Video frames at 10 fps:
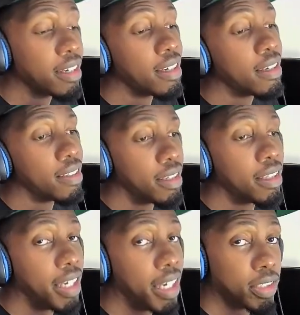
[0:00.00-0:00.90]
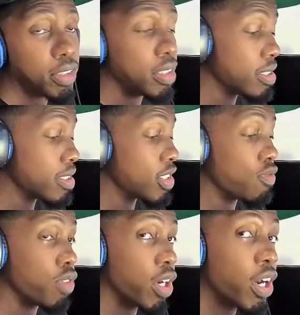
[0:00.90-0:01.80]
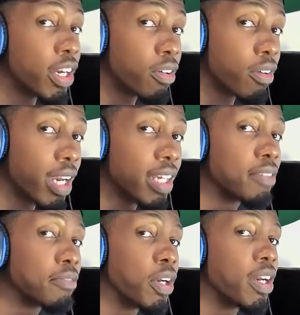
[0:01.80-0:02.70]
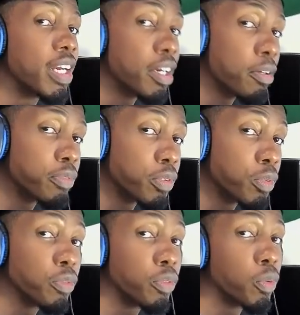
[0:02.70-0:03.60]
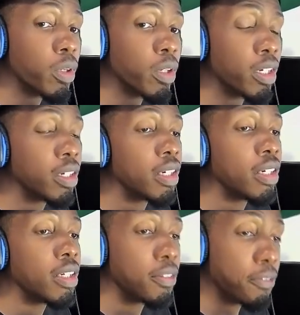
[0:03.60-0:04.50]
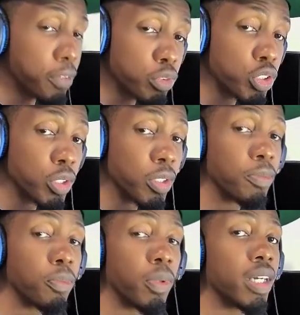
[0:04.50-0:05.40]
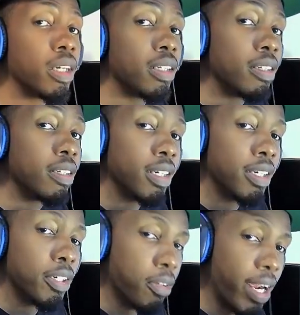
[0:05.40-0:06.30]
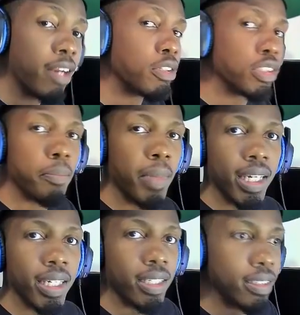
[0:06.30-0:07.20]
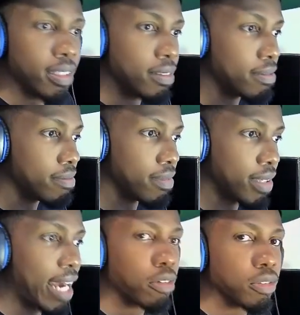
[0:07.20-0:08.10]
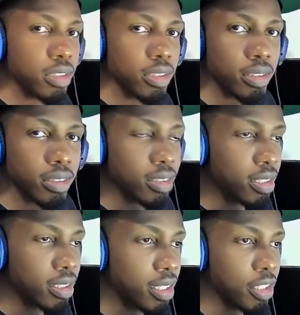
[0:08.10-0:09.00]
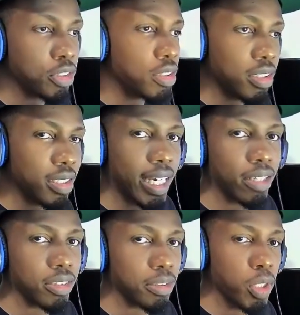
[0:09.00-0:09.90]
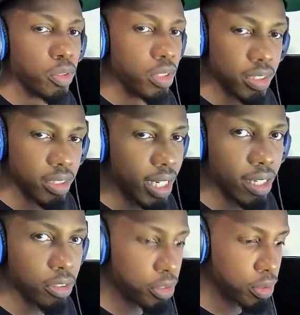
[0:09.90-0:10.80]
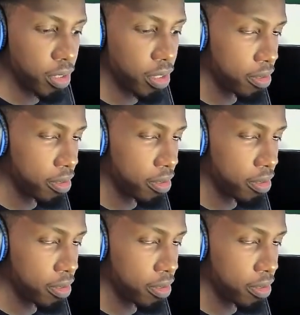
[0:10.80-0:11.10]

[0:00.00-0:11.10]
Then yes, this is very great and very helpful for the future when creators are making thousands and hundreds of thousands, millions of dollars on here,